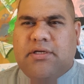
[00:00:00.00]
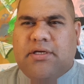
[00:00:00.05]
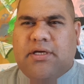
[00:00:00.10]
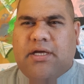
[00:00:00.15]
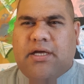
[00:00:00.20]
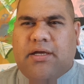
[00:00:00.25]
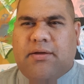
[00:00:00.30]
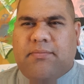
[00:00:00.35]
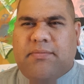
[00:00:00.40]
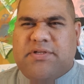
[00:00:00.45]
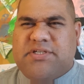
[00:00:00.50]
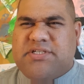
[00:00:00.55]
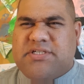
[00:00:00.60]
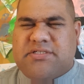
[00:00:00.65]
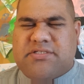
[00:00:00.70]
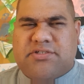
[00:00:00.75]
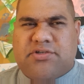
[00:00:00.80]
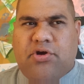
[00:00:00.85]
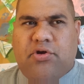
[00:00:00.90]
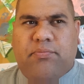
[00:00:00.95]
It's
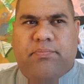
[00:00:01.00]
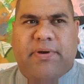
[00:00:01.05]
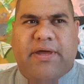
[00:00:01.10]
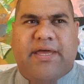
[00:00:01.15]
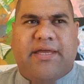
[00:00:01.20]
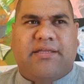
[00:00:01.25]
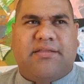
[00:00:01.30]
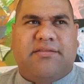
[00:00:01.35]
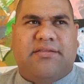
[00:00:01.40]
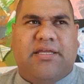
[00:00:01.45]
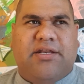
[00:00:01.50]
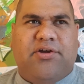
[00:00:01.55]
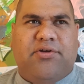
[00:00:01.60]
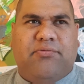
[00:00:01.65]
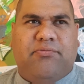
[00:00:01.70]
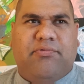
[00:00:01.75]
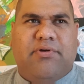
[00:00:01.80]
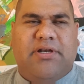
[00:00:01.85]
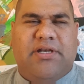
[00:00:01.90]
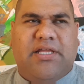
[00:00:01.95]
just so packed. They
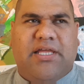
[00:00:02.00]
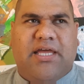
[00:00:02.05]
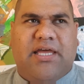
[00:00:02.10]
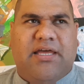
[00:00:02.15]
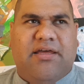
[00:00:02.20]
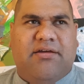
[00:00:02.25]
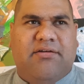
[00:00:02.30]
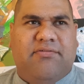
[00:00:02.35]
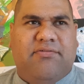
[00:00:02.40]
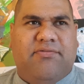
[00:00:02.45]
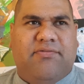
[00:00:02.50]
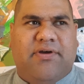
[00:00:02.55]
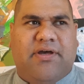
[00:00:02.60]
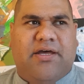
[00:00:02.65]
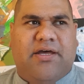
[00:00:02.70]
don't really have